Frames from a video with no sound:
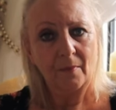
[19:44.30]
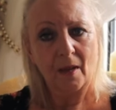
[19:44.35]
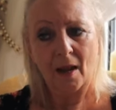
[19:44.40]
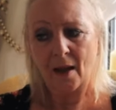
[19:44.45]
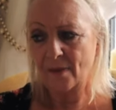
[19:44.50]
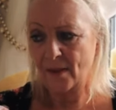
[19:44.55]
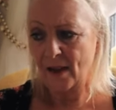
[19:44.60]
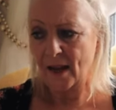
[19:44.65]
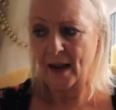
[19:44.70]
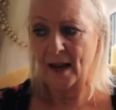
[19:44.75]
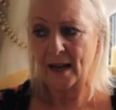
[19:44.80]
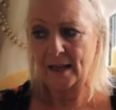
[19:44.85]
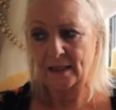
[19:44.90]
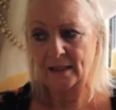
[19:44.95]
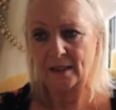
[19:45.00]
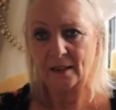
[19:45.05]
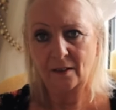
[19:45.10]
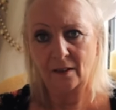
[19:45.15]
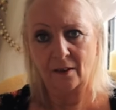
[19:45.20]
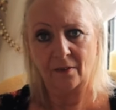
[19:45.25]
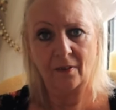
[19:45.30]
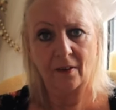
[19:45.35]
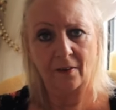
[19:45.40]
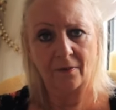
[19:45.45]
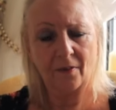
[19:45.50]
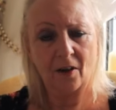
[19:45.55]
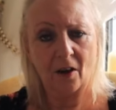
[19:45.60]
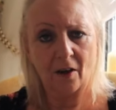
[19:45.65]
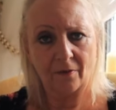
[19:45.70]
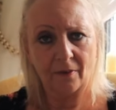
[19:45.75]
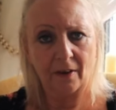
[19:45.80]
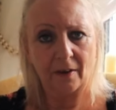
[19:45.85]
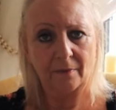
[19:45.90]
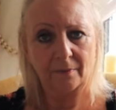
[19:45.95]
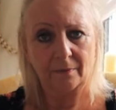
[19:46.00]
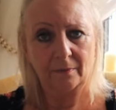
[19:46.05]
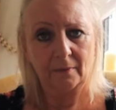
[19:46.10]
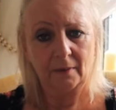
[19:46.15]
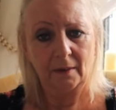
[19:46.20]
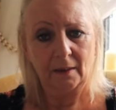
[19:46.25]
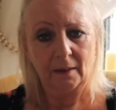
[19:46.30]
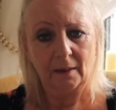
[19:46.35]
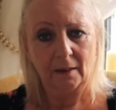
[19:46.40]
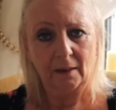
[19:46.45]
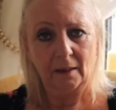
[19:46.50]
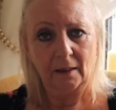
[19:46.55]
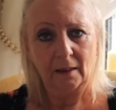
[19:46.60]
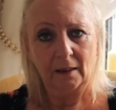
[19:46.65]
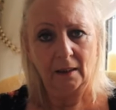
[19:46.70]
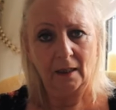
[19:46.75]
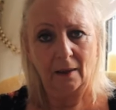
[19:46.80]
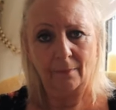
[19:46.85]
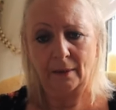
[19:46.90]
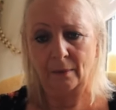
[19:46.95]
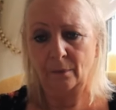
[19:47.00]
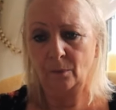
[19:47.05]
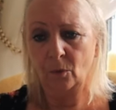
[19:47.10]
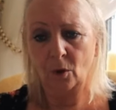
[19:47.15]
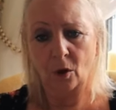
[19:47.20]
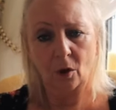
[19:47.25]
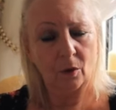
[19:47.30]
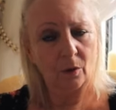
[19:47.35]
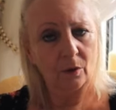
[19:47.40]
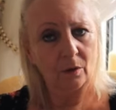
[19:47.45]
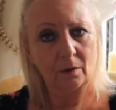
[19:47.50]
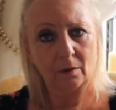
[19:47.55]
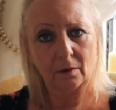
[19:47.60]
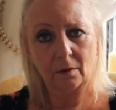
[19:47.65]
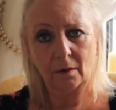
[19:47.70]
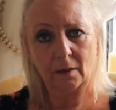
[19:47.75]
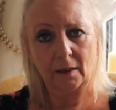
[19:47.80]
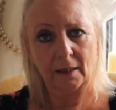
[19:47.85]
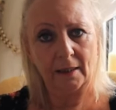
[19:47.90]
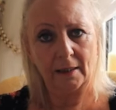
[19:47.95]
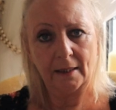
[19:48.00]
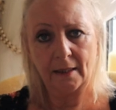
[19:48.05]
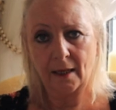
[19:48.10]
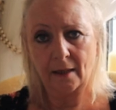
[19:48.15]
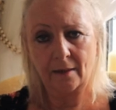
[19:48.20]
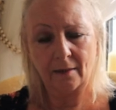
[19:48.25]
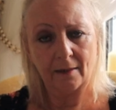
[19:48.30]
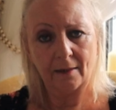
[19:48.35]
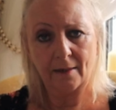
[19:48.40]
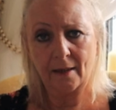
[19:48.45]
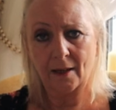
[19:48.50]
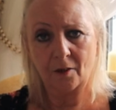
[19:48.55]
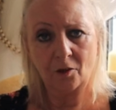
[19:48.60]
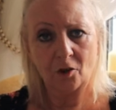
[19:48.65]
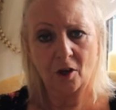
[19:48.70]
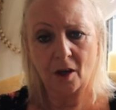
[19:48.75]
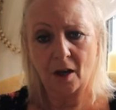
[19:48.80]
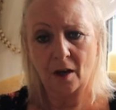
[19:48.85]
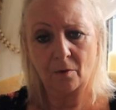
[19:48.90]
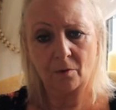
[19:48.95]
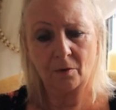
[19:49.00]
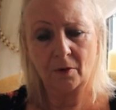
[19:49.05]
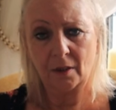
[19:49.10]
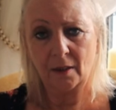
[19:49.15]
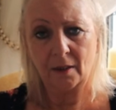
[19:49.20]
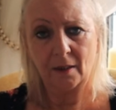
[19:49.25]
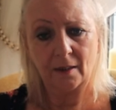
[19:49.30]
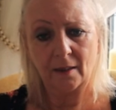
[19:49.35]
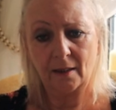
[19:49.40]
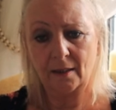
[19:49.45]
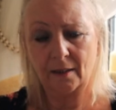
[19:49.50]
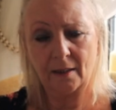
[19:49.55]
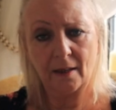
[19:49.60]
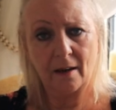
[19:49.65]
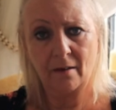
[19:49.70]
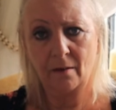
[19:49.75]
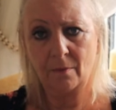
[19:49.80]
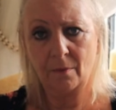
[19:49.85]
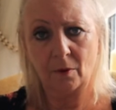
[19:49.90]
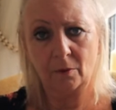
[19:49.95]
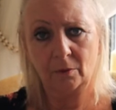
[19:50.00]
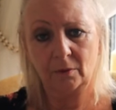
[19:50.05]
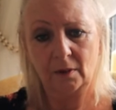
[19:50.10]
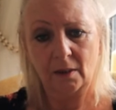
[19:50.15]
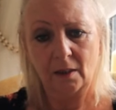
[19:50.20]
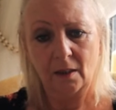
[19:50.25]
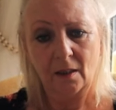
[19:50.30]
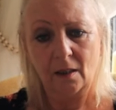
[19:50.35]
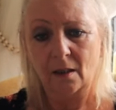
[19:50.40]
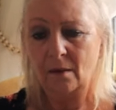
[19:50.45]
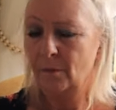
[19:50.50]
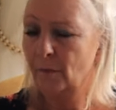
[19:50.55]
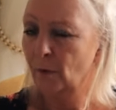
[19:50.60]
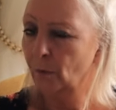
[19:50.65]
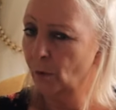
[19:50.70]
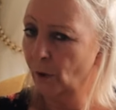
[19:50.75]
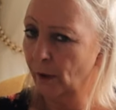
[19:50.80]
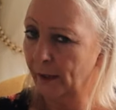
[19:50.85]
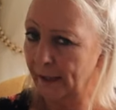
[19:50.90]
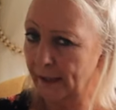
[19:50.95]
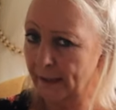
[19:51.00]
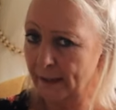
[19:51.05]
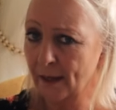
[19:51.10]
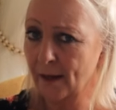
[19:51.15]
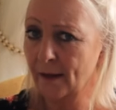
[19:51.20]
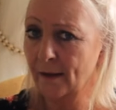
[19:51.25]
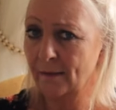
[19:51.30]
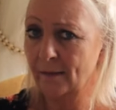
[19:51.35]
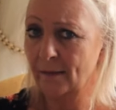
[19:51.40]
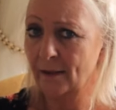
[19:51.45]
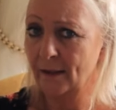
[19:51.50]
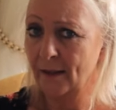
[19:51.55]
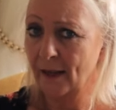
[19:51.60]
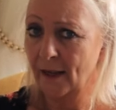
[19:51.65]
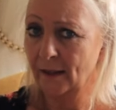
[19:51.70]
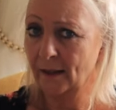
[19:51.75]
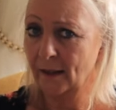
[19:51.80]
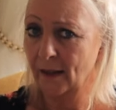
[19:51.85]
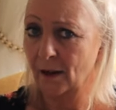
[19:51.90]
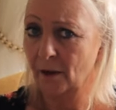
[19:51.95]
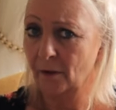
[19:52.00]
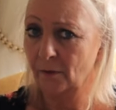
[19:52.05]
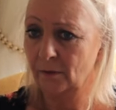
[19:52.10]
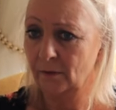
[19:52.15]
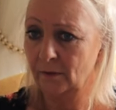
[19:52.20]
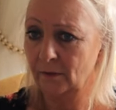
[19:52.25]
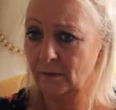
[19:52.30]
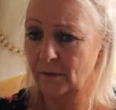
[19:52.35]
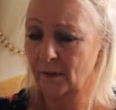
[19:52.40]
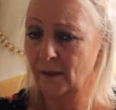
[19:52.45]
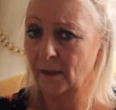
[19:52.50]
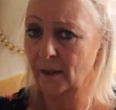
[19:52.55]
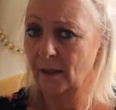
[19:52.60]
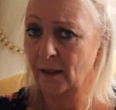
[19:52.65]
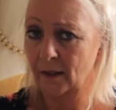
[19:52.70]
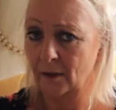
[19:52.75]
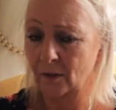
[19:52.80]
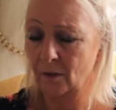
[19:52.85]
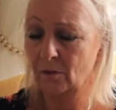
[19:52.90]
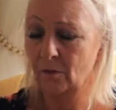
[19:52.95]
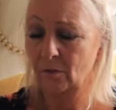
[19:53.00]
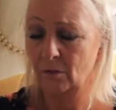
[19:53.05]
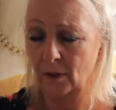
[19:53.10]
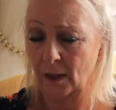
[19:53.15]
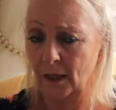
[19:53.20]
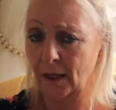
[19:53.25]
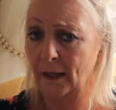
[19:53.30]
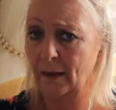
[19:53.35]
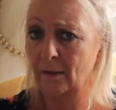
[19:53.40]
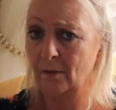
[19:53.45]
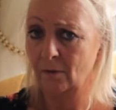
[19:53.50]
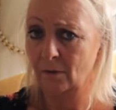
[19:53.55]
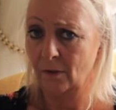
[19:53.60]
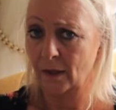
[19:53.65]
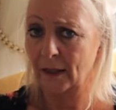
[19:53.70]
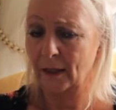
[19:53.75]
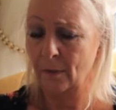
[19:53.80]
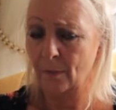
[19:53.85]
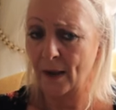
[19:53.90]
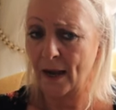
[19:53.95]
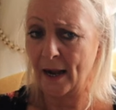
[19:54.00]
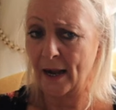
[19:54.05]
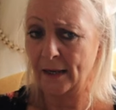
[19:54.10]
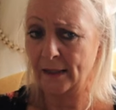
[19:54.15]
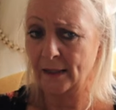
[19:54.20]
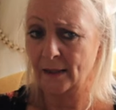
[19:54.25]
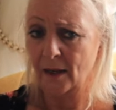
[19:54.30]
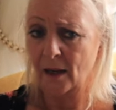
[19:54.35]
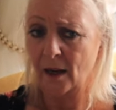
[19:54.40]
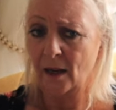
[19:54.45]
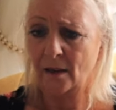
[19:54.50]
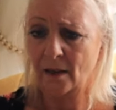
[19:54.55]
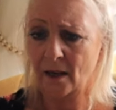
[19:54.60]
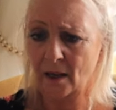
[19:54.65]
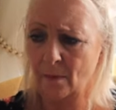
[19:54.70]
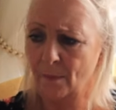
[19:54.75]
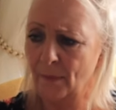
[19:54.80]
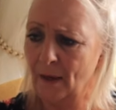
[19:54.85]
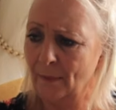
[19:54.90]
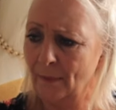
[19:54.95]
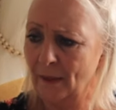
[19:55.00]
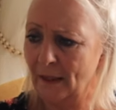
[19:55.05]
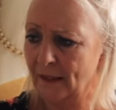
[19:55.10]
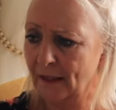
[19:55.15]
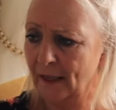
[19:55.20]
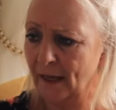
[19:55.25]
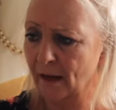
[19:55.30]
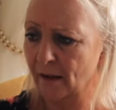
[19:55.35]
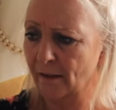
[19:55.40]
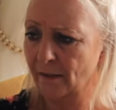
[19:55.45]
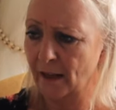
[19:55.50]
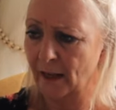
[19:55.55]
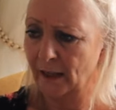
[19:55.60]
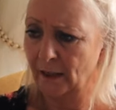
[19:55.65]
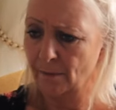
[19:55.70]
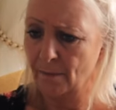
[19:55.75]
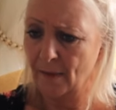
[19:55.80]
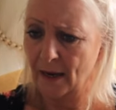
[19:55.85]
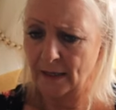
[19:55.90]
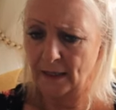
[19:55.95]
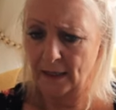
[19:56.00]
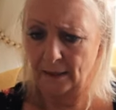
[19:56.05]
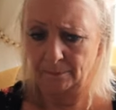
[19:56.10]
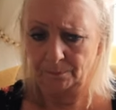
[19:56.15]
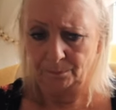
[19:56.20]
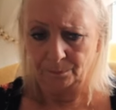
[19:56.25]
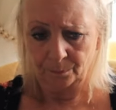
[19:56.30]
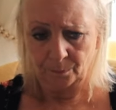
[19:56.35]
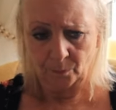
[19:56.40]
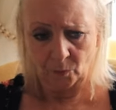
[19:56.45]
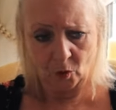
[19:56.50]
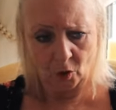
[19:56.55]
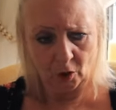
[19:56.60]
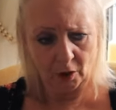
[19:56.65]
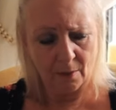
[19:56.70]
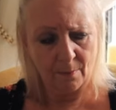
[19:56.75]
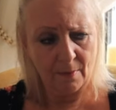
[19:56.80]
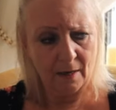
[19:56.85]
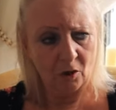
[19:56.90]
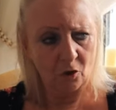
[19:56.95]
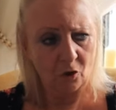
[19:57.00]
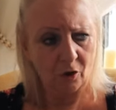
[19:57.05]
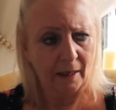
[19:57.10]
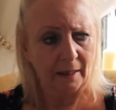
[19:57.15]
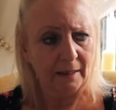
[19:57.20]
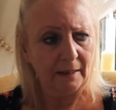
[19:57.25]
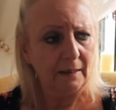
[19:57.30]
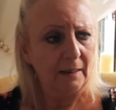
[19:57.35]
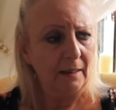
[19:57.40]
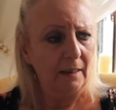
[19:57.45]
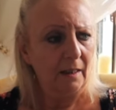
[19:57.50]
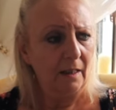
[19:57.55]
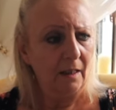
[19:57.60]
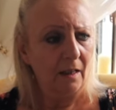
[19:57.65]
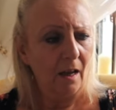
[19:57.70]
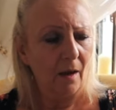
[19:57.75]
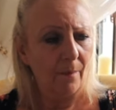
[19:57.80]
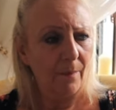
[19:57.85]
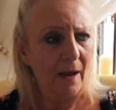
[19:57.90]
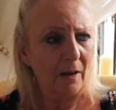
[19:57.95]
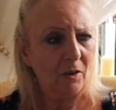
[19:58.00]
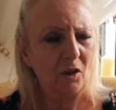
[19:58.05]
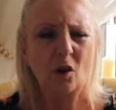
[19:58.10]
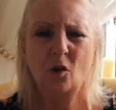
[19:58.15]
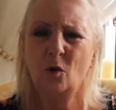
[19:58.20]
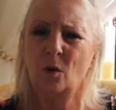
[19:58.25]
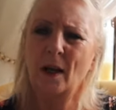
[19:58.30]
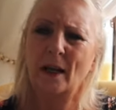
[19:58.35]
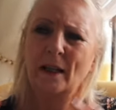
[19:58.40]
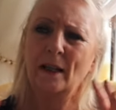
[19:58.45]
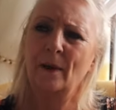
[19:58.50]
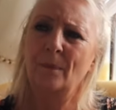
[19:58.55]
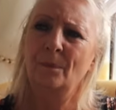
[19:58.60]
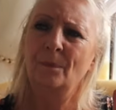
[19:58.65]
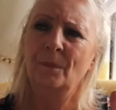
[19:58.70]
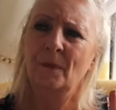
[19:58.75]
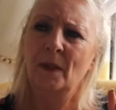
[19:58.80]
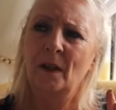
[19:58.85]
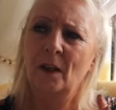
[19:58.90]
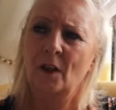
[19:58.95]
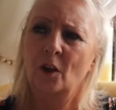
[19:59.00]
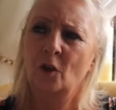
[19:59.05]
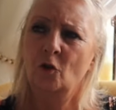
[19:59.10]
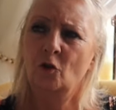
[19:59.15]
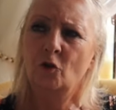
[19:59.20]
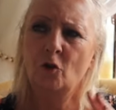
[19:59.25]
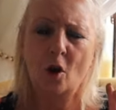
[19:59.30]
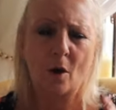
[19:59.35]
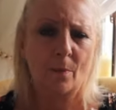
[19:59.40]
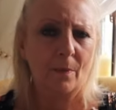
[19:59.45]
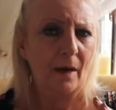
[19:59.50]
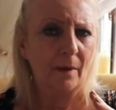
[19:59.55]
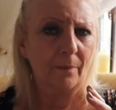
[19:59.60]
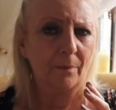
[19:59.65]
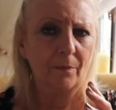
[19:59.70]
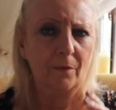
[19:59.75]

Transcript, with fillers: at the hands of her father. I mean, what he done to that child is terrible, but what he done to that girl is really, really bad. Now, the BBC, I think, made a documentary about it, or like a drama